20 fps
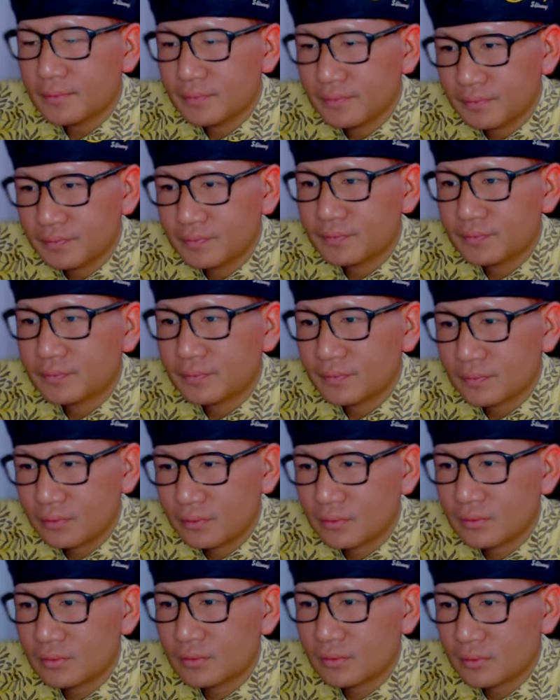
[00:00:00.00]

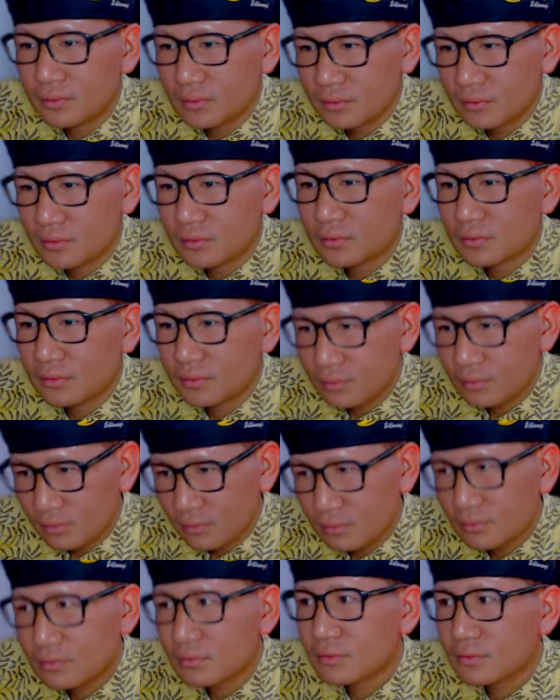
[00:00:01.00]

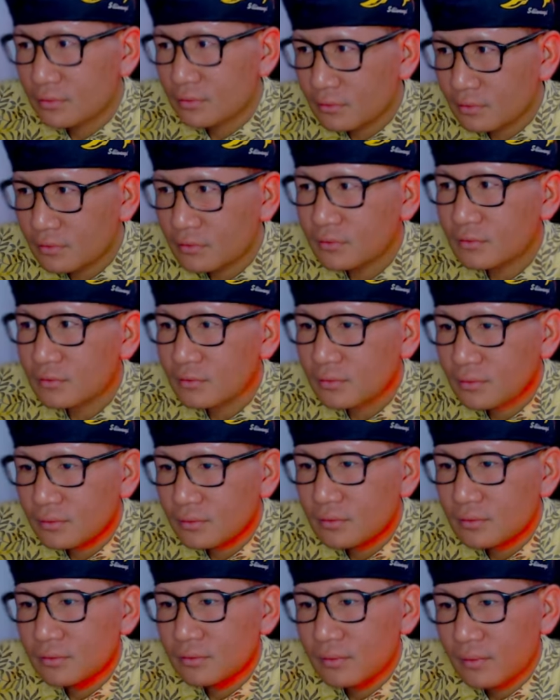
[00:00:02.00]

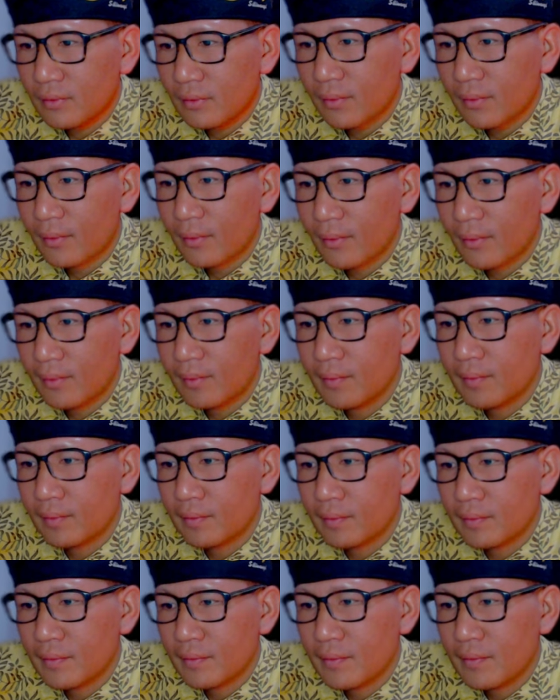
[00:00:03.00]

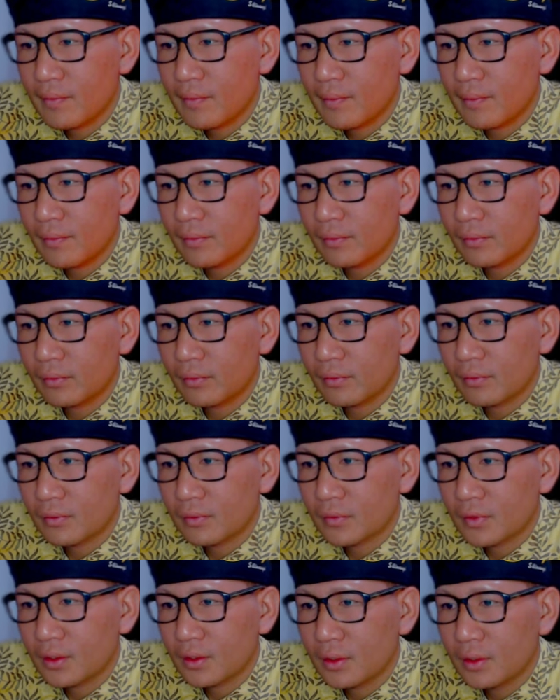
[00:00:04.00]

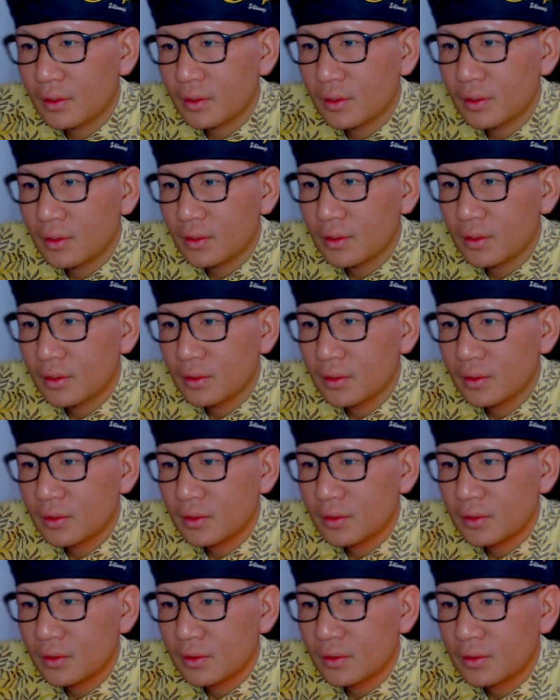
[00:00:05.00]

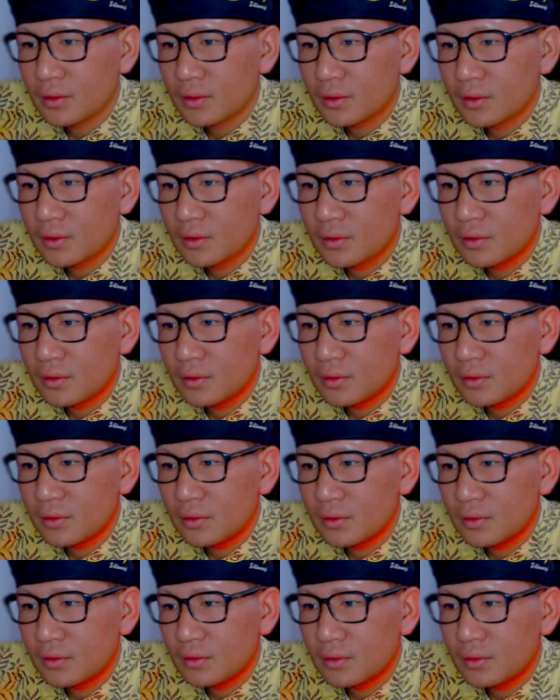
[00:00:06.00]

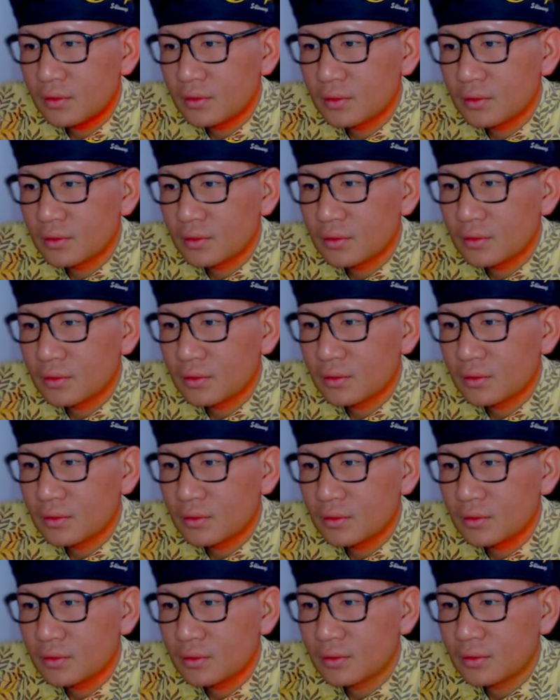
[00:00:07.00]
No words are spoken by the person on screen.